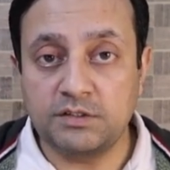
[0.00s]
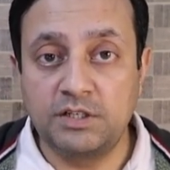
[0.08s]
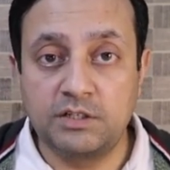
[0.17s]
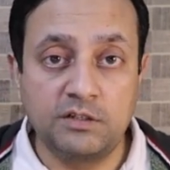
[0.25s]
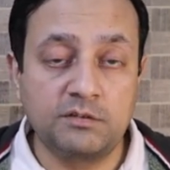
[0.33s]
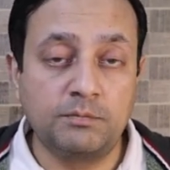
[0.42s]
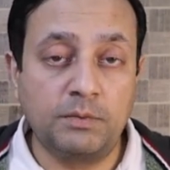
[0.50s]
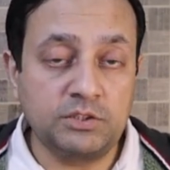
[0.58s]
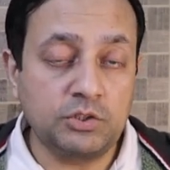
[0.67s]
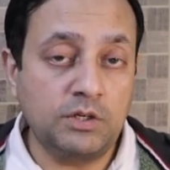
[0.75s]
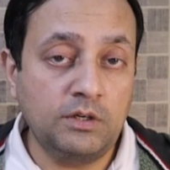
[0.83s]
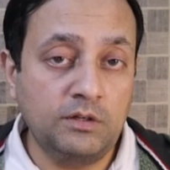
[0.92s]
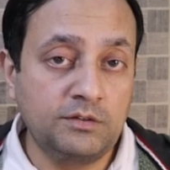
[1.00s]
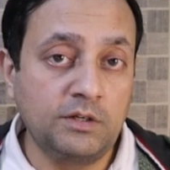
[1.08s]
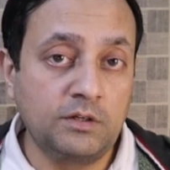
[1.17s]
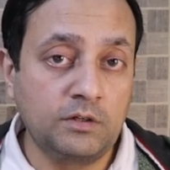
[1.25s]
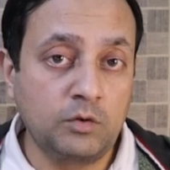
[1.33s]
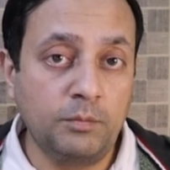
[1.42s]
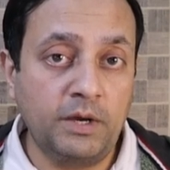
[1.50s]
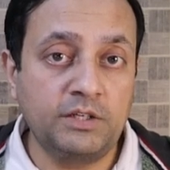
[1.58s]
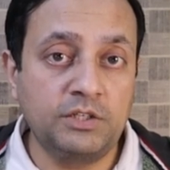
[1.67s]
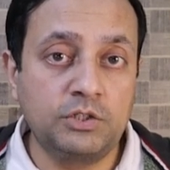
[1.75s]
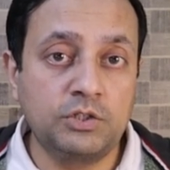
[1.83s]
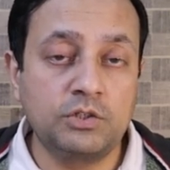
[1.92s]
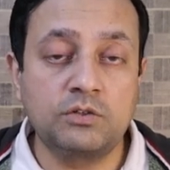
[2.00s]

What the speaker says: it is much easier to manage